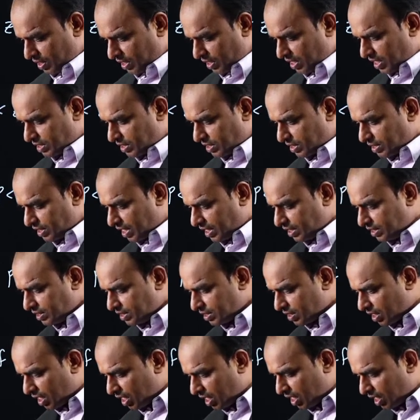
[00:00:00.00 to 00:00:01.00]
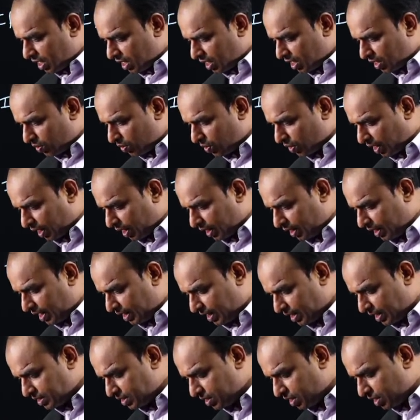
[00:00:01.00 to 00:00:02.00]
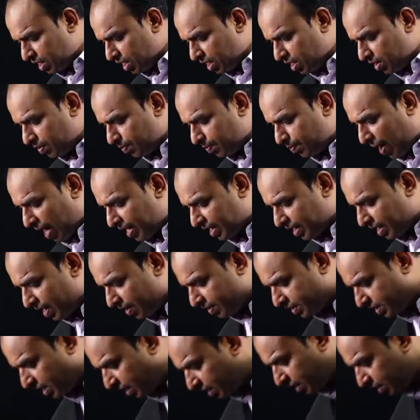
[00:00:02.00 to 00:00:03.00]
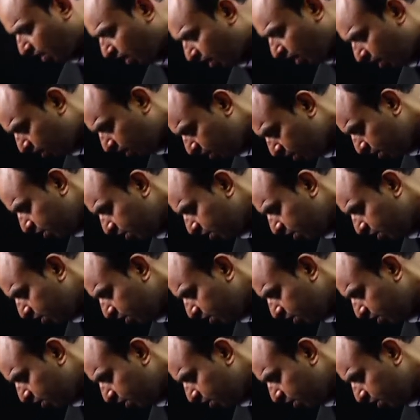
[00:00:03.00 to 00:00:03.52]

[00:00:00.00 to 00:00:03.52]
Yes, nice. Uh, okay, let us uh, parallel check the